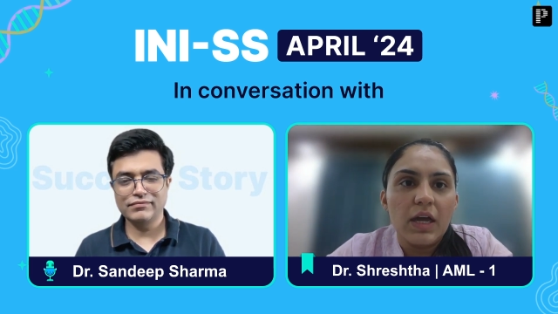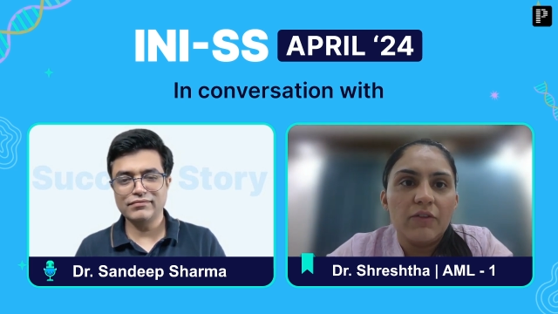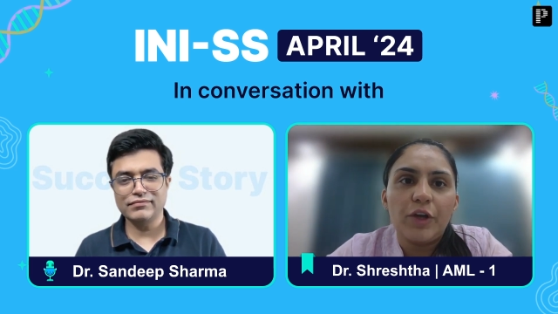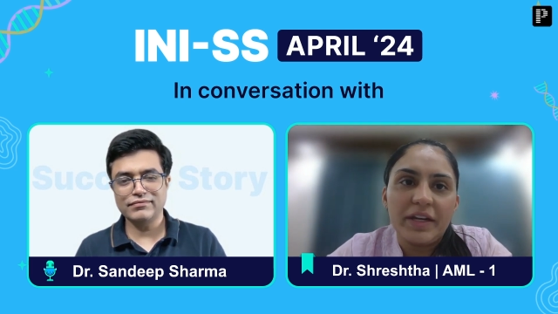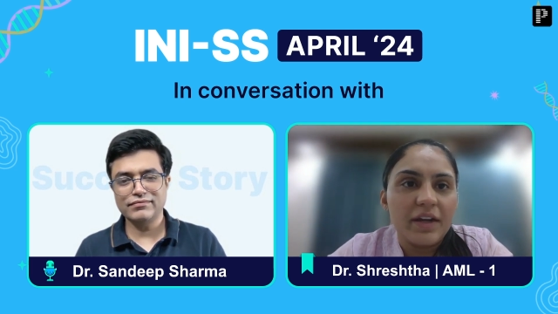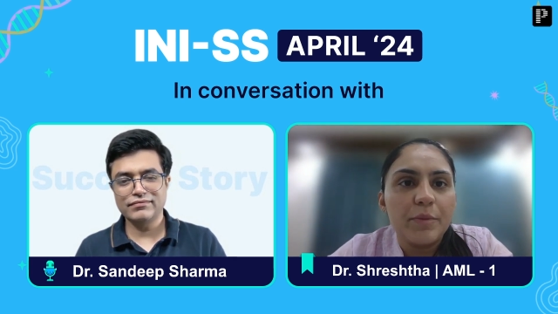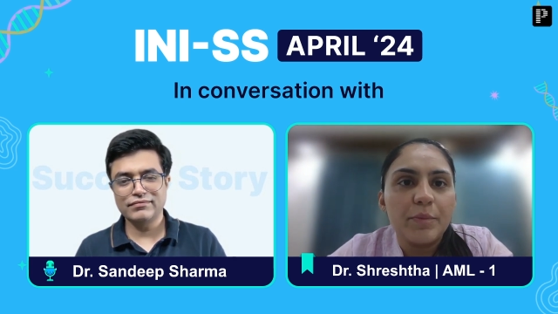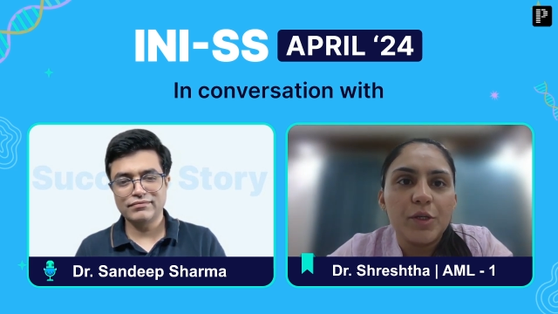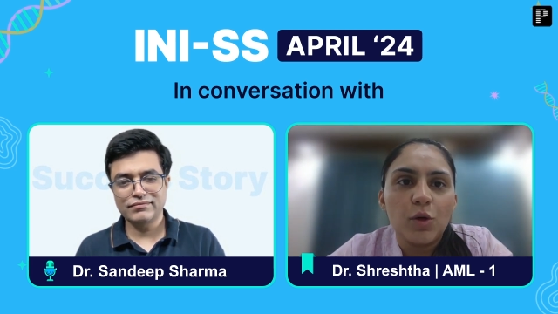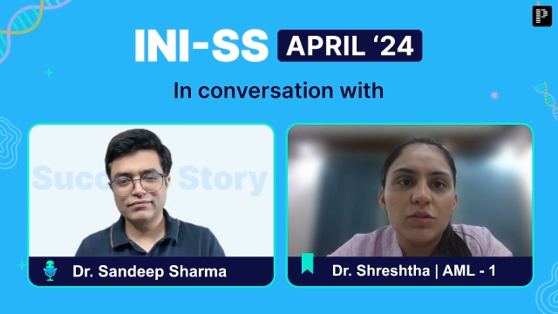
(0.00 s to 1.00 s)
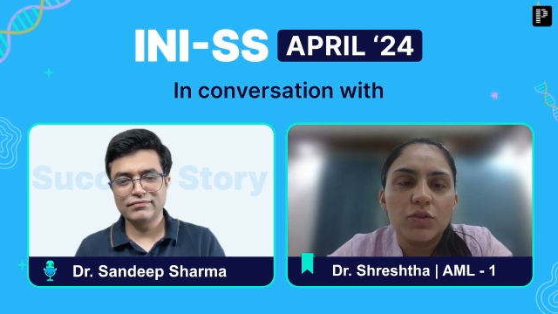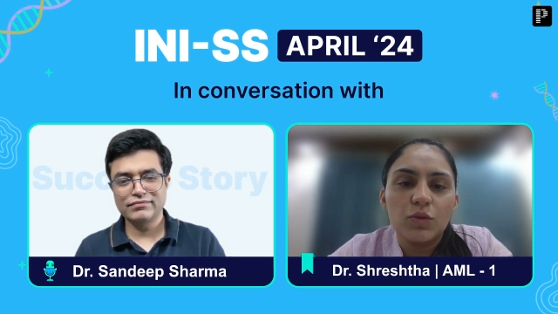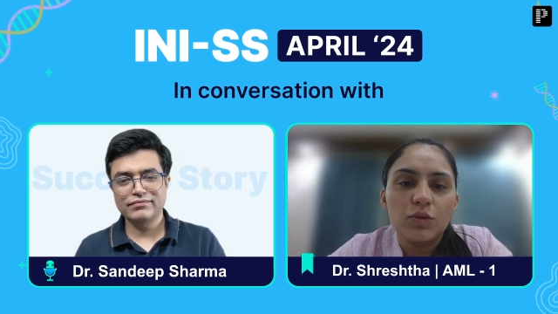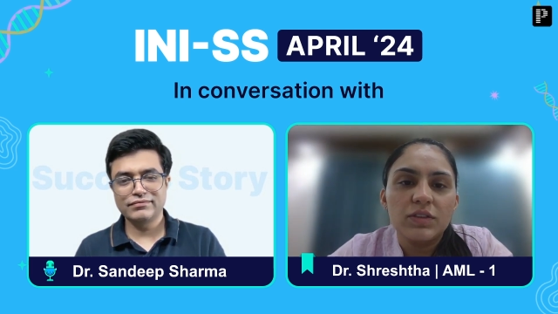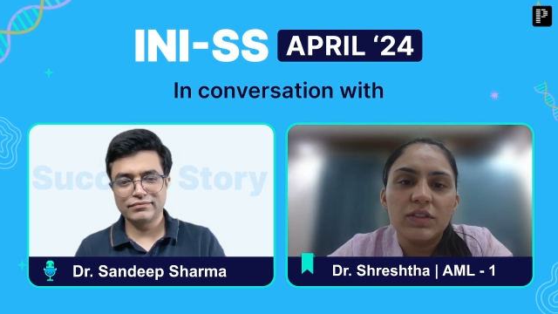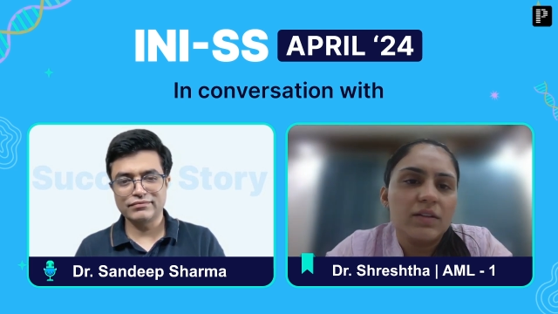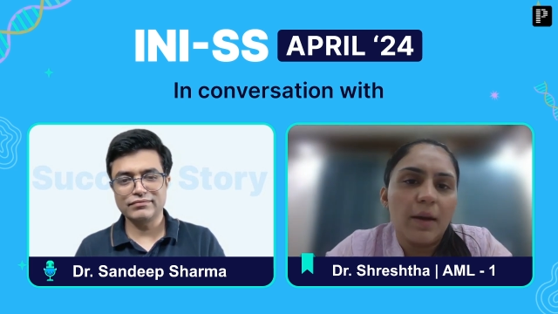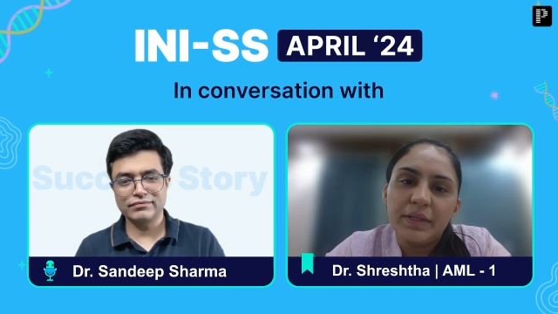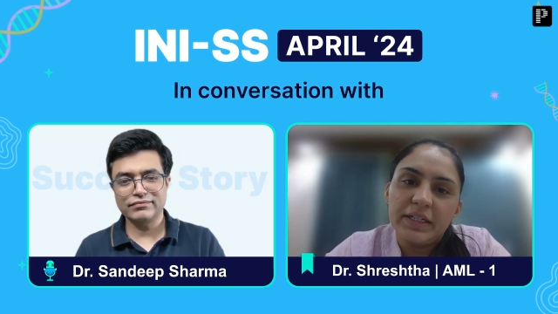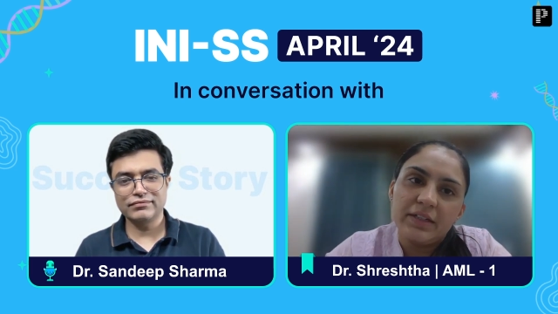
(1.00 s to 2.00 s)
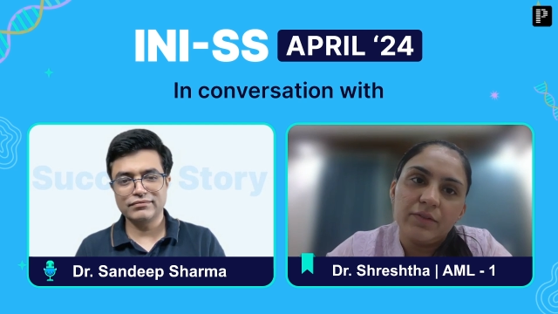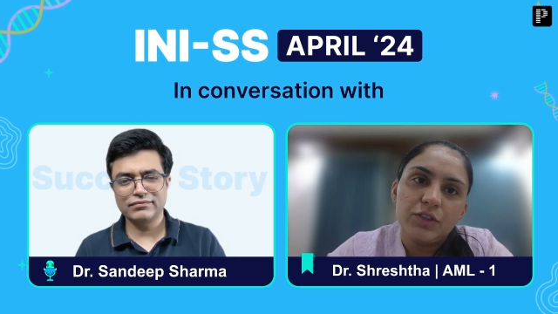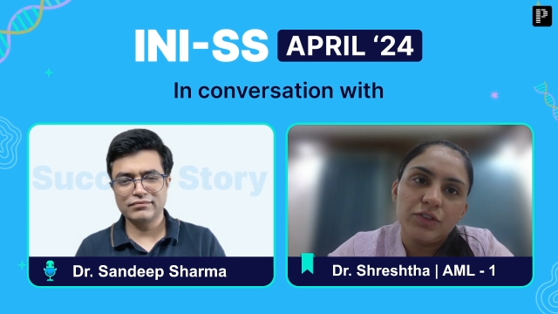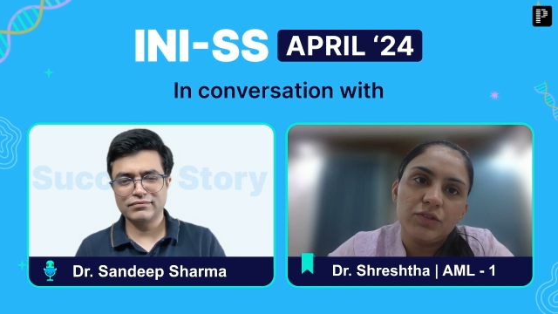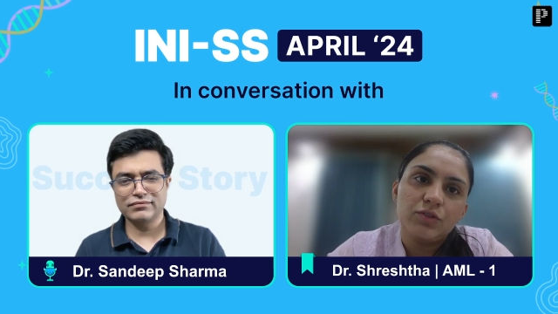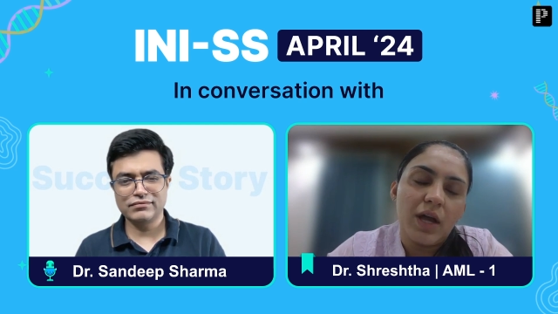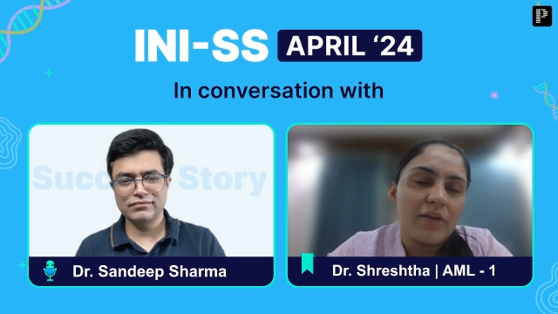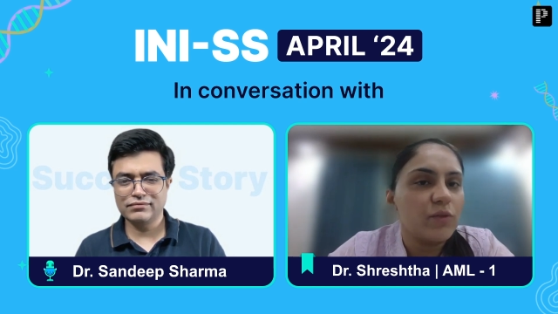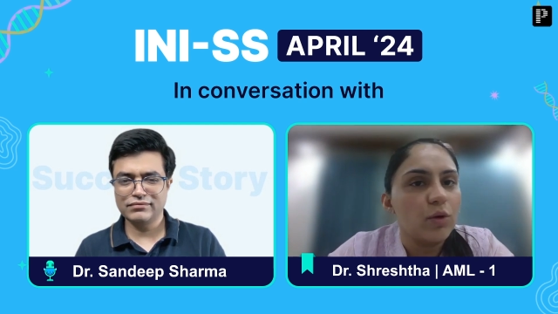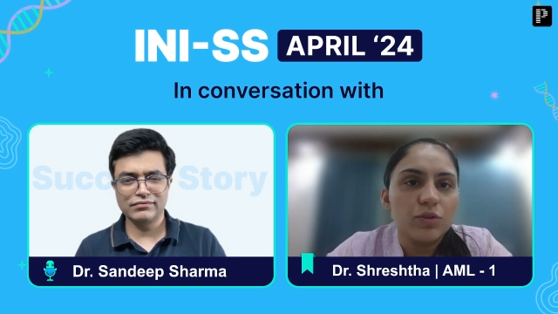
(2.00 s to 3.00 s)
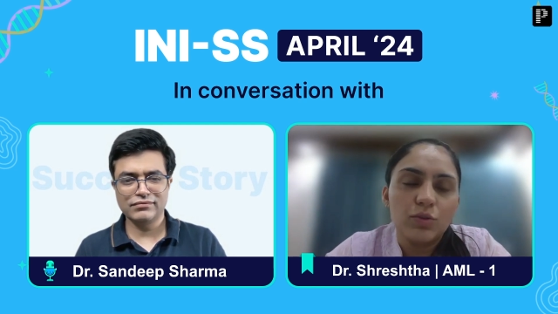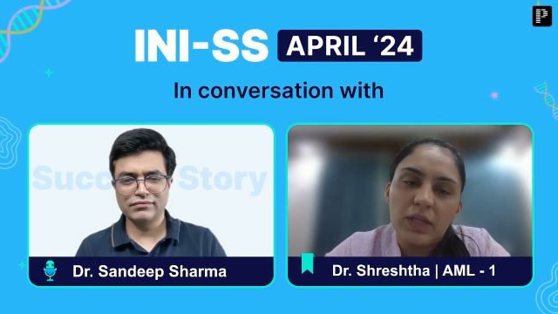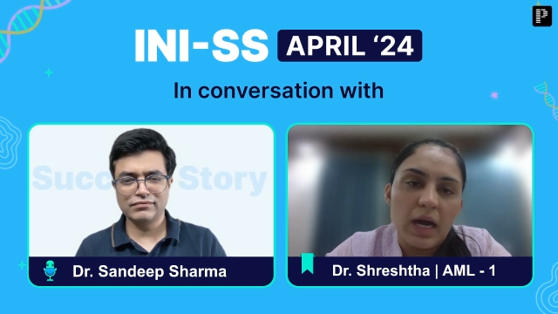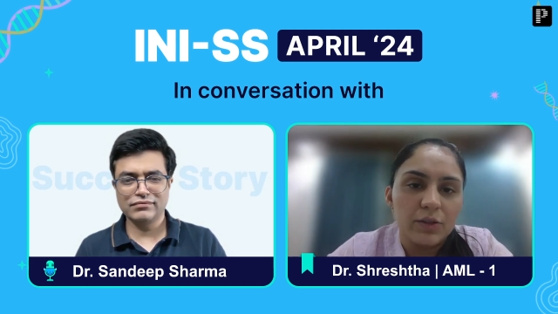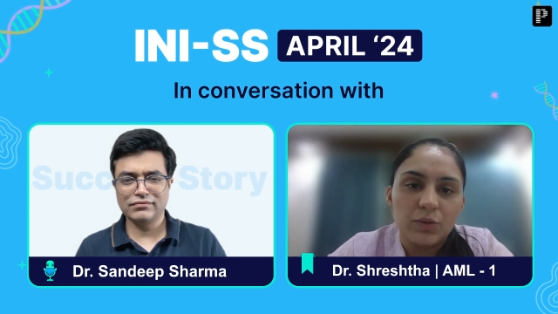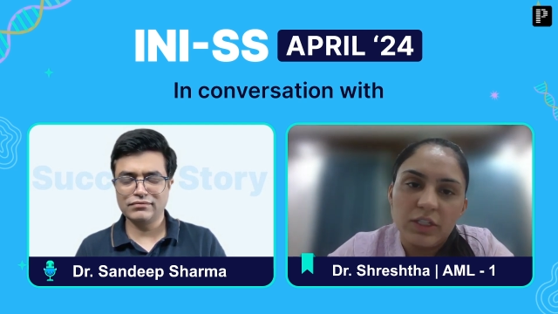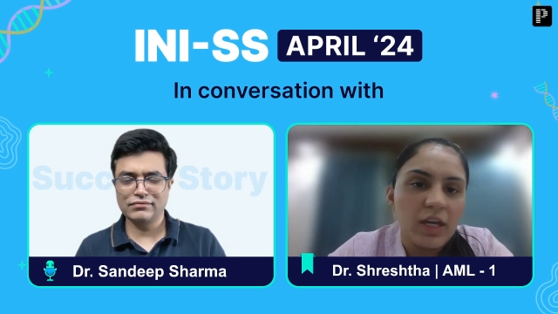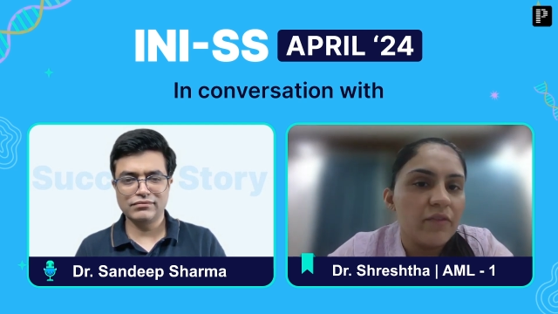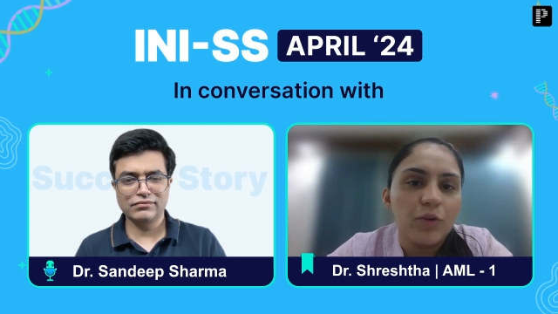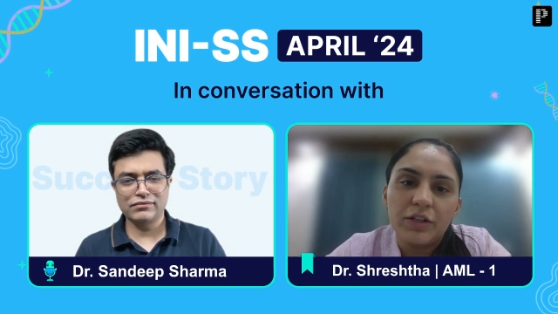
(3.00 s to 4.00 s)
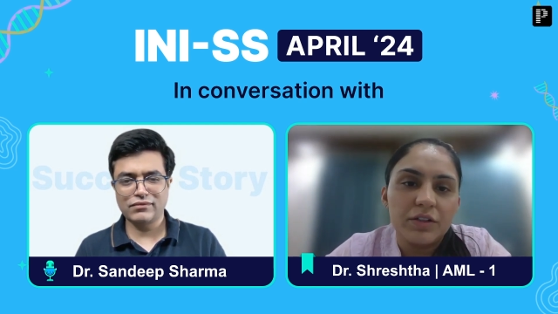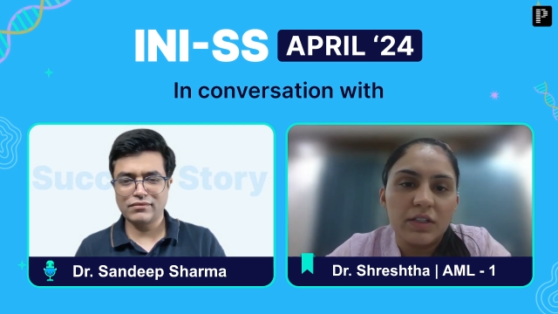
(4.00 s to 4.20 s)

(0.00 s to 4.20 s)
Speaker 1: for nrp also the updated version so i've gone through that only i've not